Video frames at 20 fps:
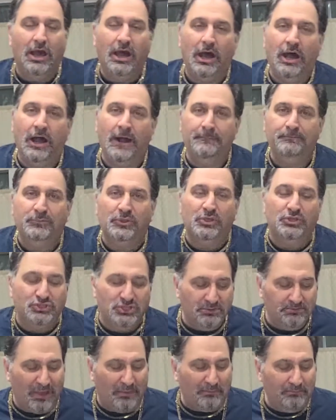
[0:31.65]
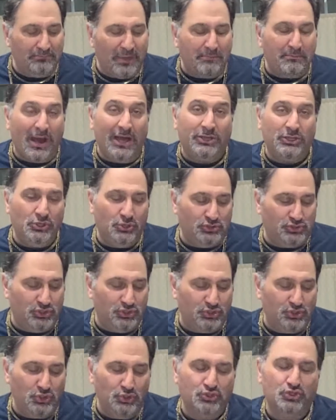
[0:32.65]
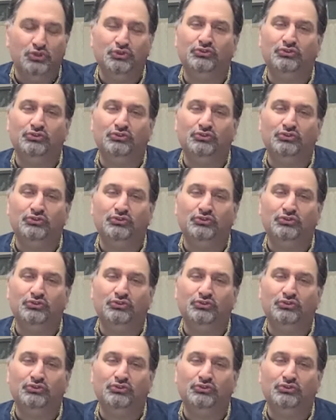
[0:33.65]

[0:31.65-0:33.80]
My mother used to use